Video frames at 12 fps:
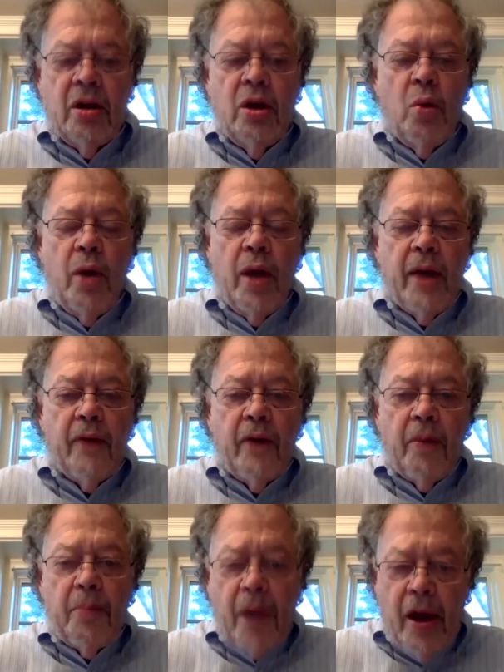We have a
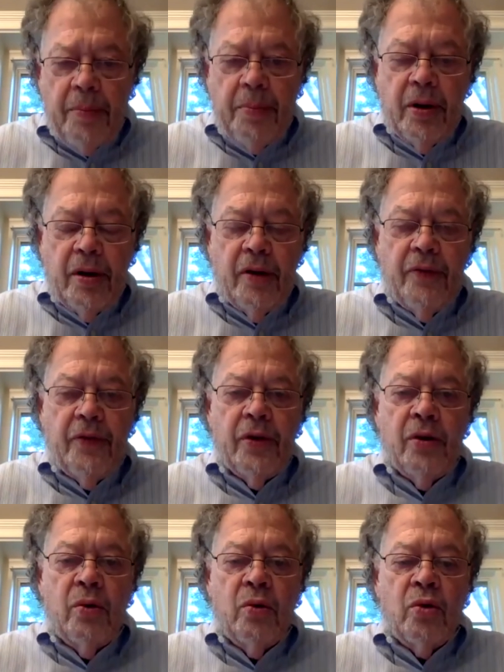popular
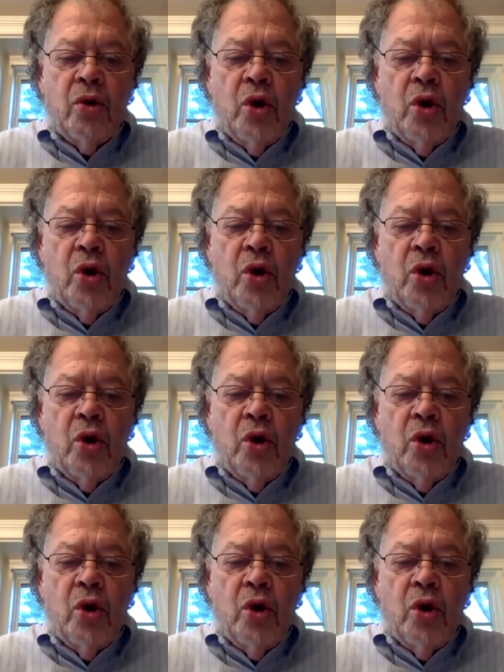vote